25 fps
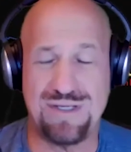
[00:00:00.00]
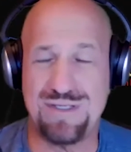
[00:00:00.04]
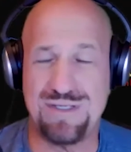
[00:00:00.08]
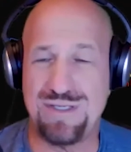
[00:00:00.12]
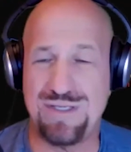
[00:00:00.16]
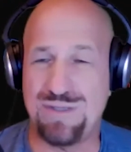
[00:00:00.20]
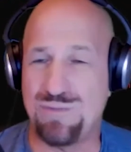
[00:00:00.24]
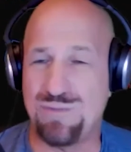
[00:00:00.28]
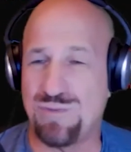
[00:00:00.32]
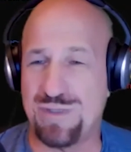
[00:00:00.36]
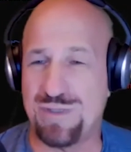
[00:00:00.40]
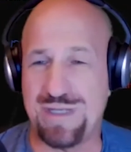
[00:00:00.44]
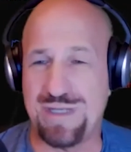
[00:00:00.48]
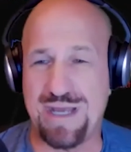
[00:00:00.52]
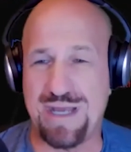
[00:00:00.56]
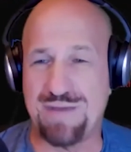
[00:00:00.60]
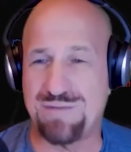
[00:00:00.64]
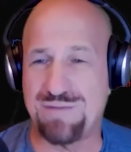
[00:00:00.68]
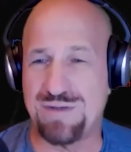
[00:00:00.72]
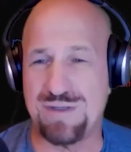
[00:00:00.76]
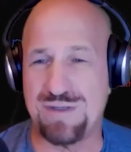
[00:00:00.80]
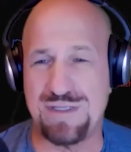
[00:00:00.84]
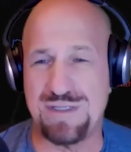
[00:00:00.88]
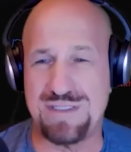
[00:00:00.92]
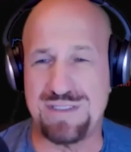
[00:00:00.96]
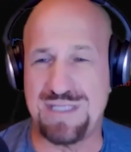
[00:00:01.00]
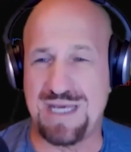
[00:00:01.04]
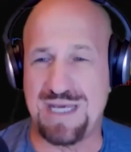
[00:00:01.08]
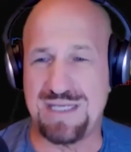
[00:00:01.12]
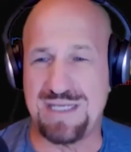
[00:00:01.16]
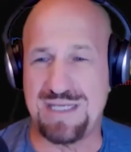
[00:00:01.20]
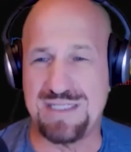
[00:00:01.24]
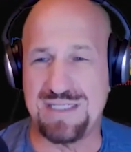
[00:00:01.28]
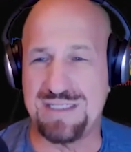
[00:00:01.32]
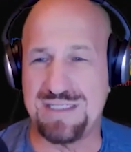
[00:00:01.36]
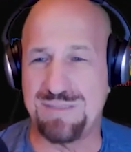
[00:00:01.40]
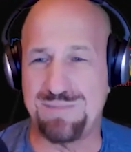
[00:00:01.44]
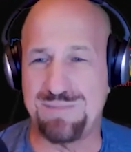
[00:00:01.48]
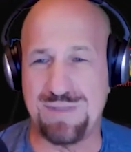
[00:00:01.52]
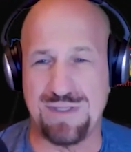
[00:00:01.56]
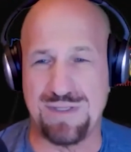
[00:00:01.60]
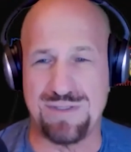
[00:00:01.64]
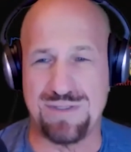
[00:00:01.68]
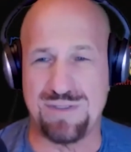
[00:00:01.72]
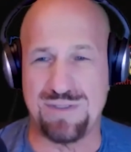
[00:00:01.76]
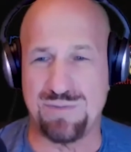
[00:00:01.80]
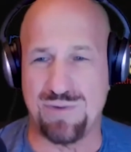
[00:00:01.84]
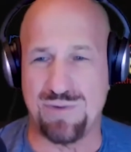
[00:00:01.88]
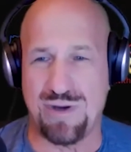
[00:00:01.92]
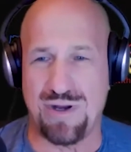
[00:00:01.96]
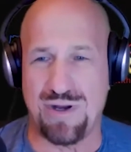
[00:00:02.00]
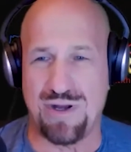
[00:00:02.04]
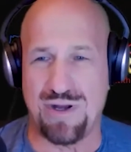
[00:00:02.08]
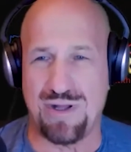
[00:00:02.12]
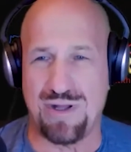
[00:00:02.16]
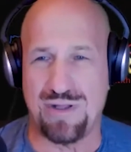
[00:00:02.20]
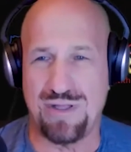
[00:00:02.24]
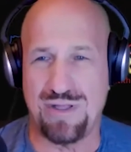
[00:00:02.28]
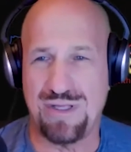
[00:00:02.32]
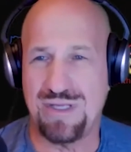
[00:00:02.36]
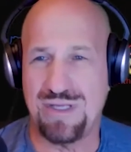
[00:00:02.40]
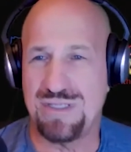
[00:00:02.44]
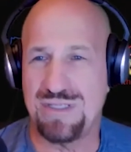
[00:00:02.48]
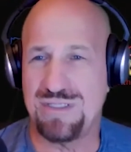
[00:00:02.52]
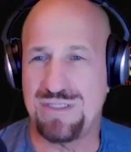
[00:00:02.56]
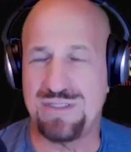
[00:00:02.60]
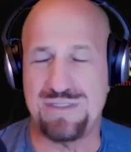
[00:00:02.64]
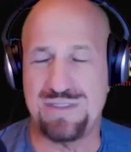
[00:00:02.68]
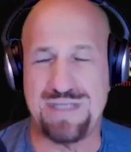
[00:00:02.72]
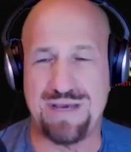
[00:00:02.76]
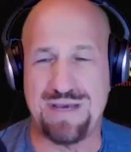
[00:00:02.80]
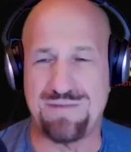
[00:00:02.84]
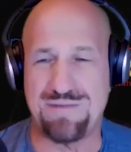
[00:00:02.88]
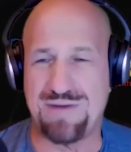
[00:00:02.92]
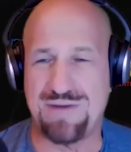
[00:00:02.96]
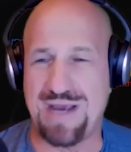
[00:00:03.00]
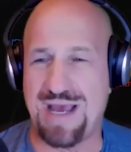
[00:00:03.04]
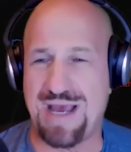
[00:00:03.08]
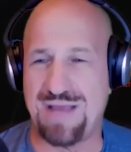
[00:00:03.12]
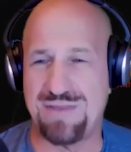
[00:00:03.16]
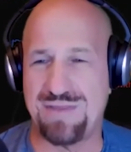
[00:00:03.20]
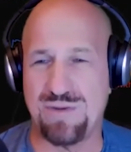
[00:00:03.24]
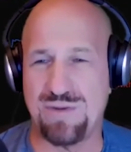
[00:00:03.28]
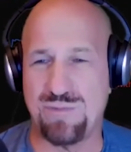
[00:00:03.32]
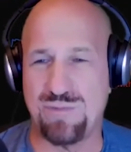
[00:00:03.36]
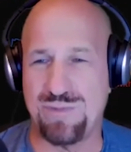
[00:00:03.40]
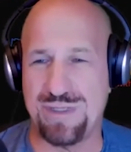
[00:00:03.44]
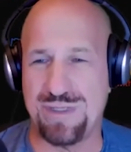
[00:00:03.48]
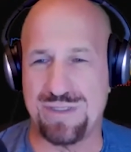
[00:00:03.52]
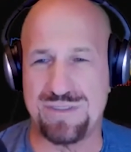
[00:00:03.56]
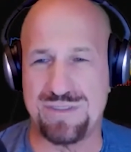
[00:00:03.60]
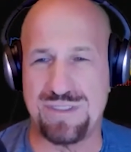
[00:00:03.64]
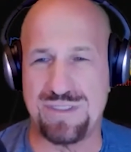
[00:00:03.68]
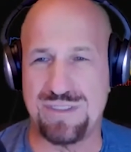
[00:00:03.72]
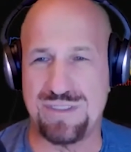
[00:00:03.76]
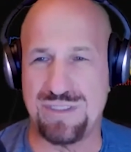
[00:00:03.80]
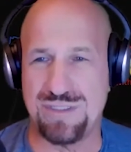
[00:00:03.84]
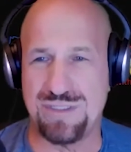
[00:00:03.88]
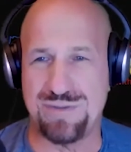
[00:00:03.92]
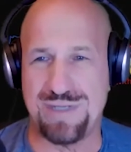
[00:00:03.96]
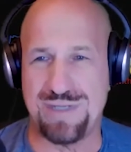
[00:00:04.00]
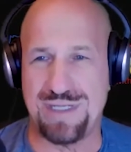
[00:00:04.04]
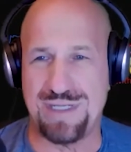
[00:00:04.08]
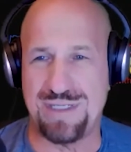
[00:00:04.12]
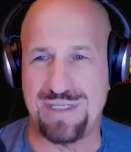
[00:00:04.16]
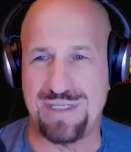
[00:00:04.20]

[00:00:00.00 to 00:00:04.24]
You were never intending to build the wall. You never had the will to do it.